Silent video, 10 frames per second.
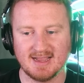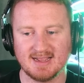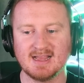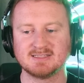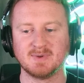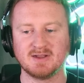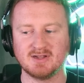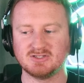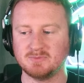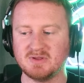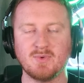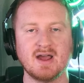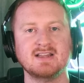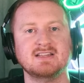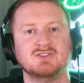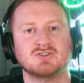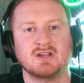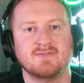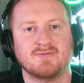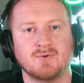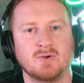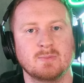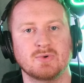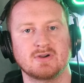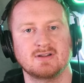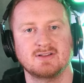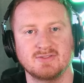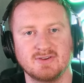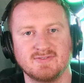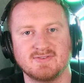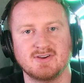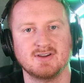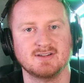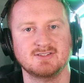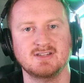I guess my question would be, why did he trade for him or look for